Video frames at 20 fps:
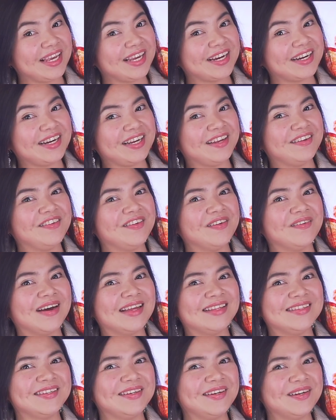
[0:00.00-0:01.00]
here if you
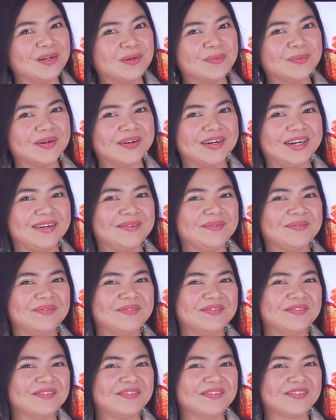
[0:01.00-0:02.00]
want to know more.
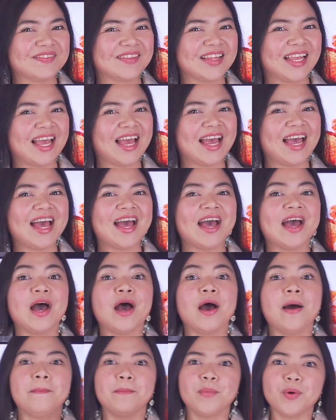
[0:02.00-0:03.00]

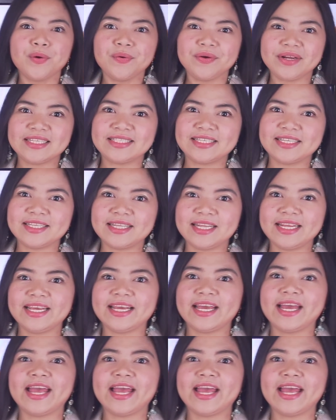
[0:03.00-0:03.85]
More recently,